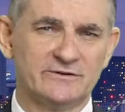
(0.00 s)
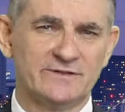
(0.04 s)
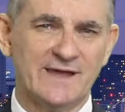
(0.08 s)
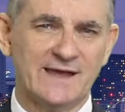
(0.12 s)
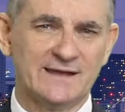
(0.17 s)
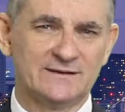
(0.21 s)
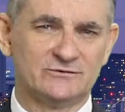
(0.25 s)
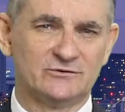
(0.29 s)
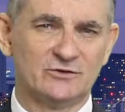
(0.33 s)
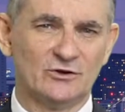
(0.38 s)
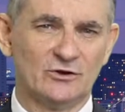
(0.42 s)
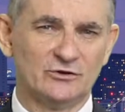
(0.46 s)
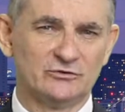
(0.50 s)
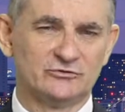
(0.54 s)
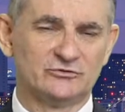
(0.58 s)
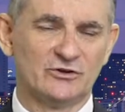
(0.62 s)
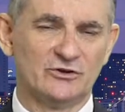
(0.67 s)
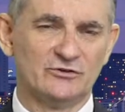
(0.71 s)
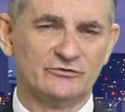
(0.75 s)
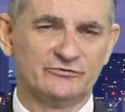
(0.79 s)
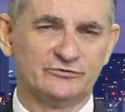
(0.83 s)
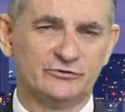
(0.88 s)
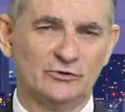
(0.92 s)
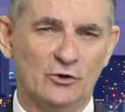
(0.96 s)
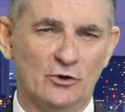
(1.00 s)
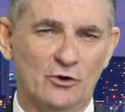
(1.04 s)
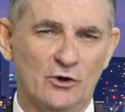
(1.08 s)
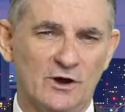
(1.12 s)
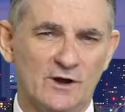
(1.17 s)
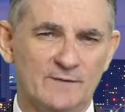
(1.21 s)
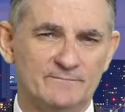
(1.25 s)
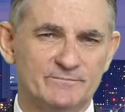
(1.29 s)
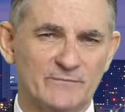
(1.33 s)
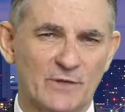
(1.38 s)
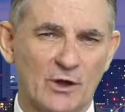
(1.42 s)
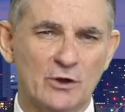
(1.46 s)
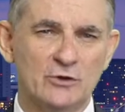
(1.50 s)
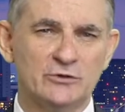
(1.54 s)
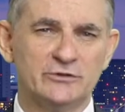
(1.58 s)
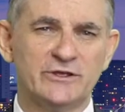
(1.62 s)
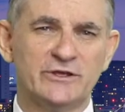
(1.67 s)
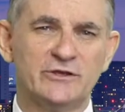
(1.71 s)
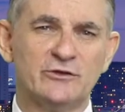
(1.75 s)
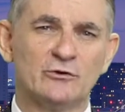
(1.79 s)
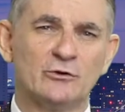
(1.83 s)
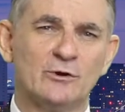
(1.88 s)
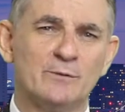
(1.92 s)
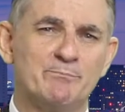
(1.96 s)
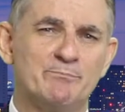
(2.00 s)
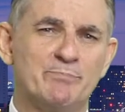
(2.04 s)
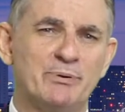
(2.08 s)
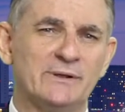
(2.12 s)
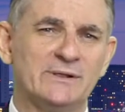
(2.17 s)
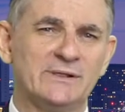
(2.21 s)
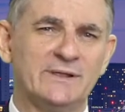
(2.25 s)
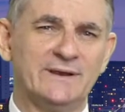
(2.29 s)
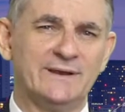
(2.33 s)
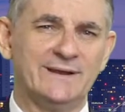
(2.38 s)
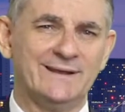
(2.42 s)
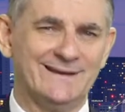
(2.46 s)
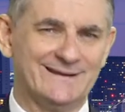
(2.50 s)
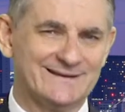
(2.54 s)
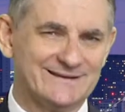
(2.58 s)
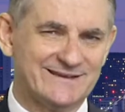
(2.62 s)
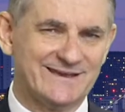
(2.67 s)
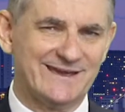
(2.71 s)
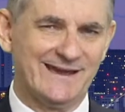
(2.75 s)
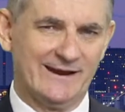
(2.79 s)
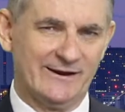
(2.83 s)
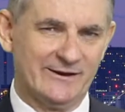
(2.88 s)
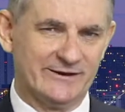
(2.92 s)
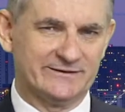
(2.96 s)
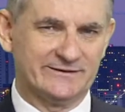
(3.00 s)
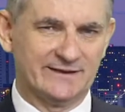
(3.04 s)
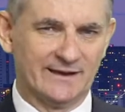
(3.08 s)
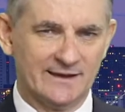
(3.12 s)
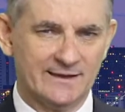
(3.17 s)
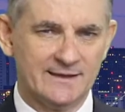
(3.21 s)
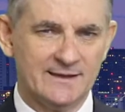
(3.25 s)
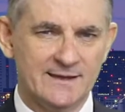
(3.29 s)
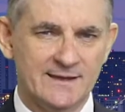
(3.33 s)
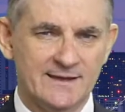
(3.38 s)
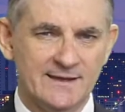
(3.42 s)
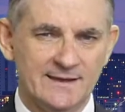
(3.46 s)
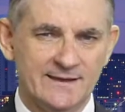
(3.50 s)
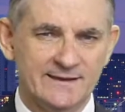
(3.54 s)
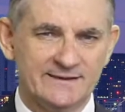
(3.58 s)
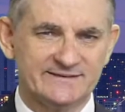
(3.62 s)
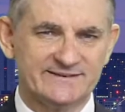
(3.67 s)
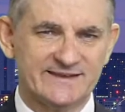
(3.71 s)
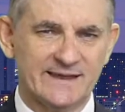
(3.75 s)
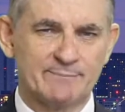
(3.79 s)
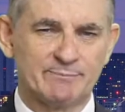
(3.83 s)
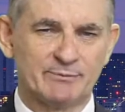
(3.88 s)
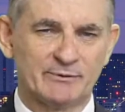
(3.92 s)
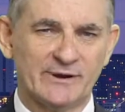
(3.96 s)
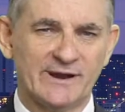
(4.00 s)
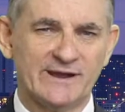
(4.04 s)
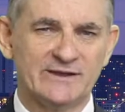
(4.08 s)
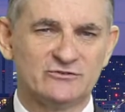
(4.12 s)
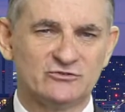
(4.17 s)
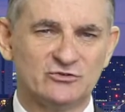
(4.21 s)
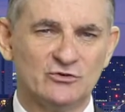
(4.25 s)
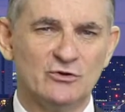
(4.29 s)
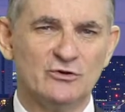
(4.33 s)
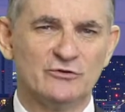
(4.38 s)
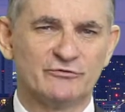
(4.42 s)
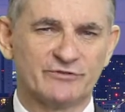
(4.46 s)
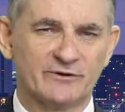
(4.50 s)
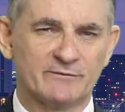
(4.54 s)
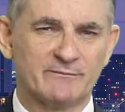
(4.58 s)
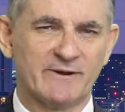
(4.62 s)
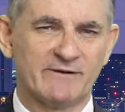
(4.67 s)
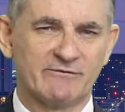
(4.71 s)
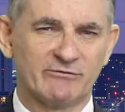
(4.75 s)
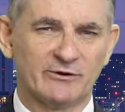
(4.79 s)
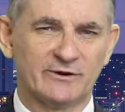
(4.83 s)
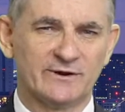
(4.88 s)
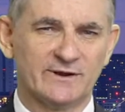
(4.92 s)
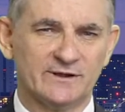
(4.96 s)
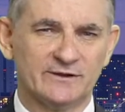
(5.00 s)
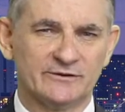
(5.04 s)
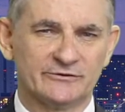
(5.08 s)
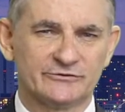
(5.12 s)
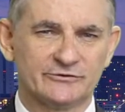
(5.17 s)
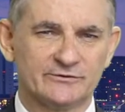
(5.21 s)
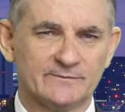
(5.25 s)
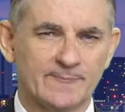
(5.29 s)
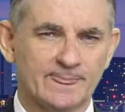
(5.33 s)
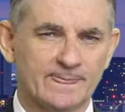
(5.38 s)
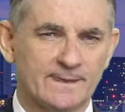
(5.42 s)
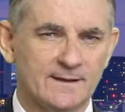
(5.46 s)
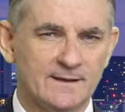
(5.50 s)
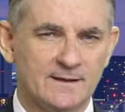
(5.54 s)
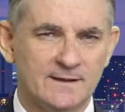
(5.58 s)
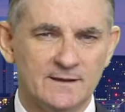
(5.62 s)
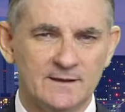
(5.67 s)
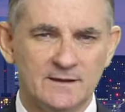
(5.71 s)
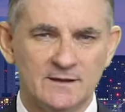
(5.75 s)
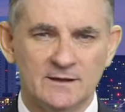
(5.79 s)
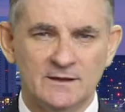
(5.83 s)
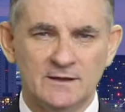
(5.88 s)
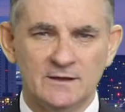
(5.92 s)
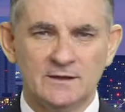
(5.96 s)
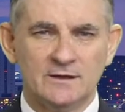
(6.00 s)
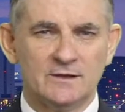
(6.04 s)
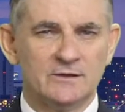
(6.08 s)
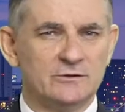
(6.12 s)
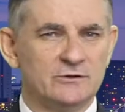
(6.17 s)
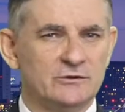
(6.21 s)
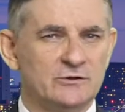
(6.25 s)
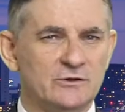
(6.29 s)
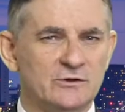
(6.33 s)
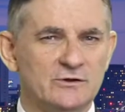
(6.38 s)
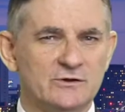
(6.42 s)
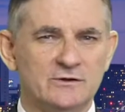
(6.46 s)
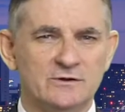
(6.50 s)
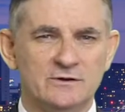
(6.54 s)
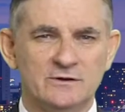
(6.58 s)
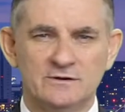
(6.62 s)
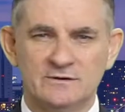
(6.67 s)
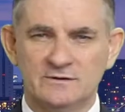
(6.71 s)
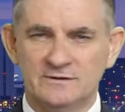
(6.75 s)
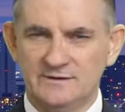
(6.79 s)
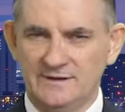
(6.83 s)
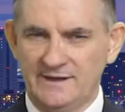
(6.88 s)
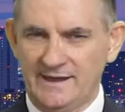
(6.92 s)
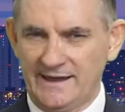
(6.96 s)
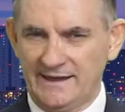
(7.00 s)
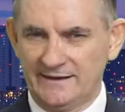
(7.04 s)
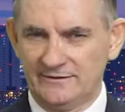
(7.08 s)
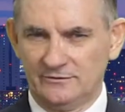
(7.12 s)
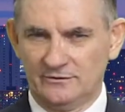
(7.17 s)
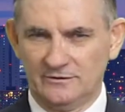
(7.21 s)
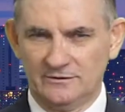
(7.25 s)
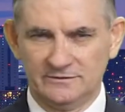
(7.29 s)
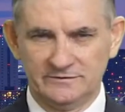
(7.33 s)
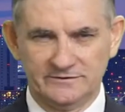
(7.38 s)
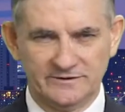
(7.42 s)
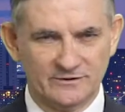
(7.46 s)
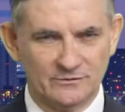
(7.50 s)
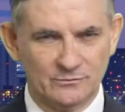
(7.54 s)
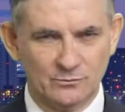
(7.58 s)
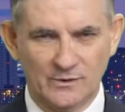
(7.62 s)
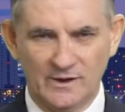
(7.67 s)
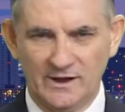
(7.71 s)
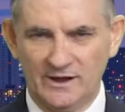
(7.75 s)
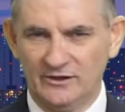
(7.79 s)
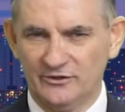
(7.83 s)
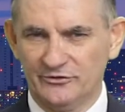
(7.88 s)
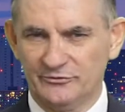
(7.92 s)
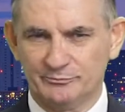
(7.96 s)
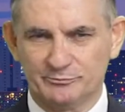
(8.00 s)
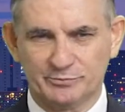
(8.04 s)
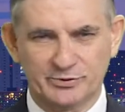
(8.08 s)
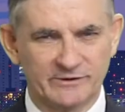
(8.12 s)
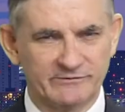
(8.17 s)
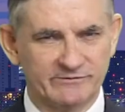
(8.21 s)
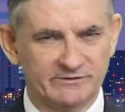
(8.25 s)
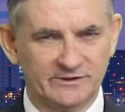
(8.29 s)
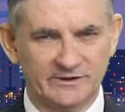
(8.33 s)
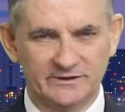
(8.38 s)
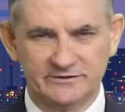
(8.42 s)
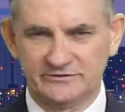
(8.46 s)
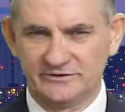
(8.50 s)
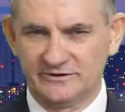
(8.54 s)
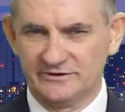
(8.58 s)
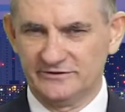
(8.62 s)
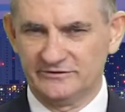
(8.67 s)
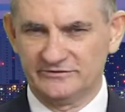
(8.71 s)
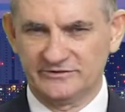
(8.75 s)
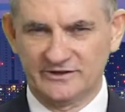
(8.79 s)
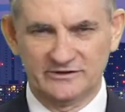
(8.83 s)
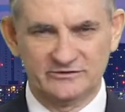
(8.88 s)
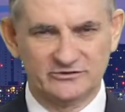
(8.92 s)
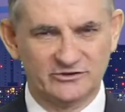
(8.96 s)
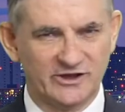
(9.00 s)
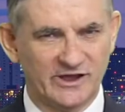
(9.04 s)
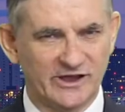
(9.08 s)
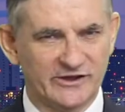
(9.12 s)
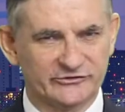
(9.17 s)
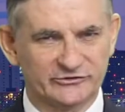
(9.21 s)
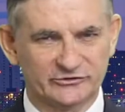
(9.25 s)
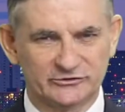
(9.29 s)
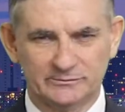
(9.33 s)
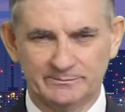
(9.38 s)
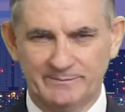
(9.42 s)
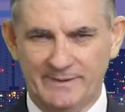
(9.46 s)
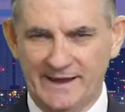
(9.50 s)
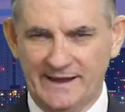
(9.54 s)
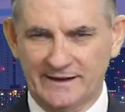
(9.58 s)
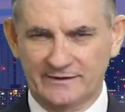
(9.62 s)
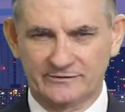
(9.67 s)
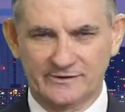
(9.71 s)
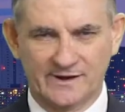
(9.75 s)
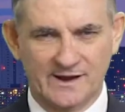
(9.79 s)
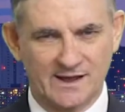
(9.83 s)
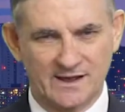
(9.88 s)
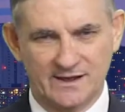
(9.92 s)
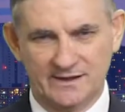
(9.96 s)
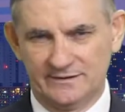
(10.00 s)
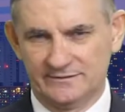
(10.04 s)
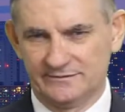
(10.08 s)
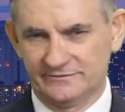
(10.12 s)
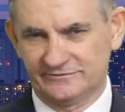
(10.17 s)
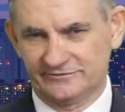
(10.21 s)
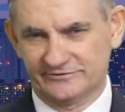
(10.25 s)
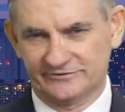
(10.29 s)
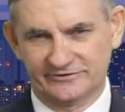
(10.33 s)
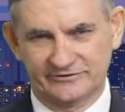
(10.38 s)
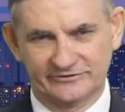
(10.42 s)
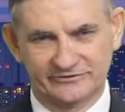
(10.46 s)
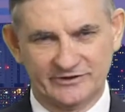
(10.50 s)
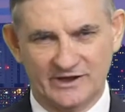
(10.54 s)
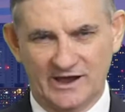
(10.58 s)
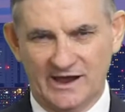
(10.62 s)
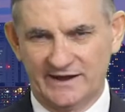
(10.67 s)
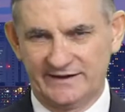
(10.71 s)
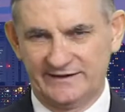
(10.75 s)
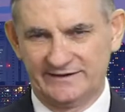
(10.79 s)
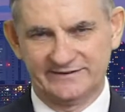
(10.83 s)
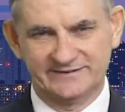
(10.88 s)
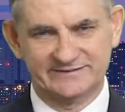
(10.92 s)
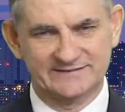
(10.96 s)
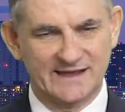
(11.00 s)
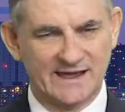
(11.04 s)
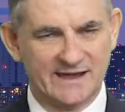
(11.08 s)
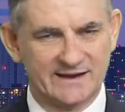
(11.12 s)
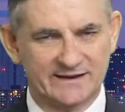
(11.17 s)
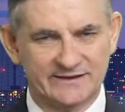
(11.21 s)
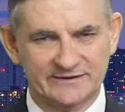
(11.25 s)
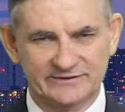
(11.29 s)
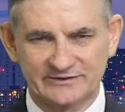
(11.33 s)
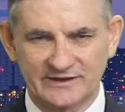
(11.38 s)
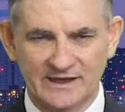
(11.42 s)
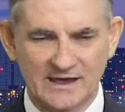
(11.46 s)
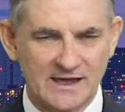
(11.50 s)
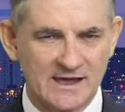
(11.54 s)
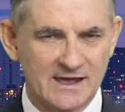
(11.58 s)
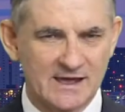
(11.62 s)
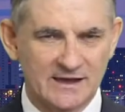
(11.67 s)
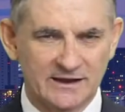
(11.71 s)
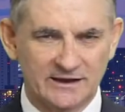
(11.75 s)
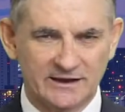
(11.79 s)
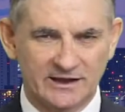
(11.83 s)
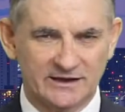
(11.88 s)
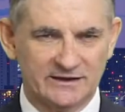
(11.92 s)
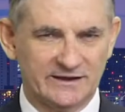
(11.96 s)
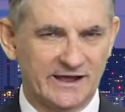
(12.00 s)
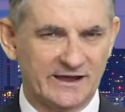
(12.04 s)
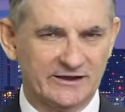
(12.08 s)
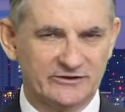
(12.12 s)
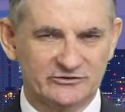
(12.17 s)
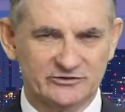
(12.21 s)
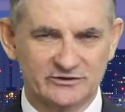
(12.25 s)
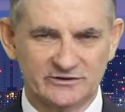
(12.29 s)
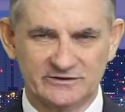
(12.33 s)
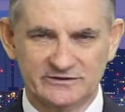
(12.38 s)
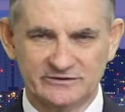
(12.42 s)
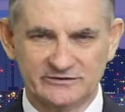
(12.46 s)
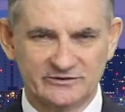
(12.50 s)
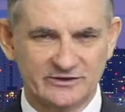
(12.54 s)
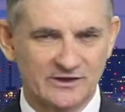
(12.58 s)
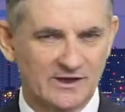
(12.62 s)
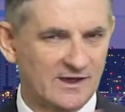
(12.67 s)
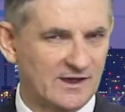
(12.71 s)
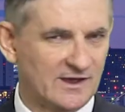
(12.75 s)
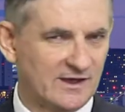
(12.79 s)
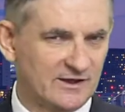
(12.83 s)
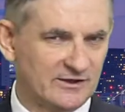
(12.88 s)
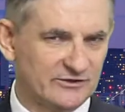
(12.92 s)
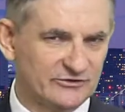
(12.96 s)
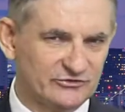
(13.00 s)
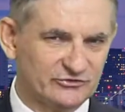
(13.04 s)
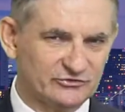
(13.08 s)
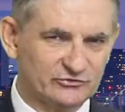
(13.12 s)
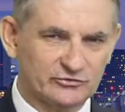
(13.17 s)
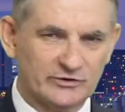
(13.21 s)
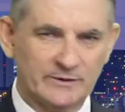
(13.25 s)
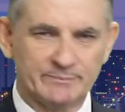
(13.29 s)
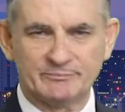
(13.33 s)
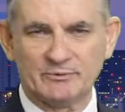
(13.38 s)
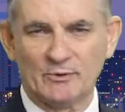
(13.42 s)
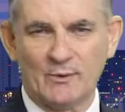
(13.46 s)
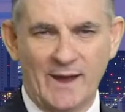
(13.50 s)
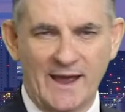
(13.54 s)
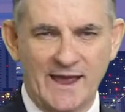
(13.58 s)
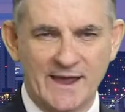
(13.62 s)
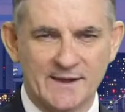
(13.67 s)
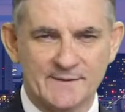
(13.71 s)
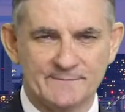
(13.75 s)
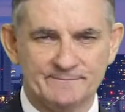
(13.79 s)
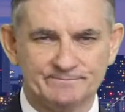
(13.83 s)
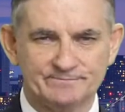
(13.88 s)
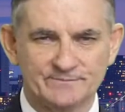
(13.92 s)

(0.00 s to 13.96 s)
that dojo floor, only your ability and character separates you from everyone else. You had all your wealth, privileges, educational background, society status, connections stripped away,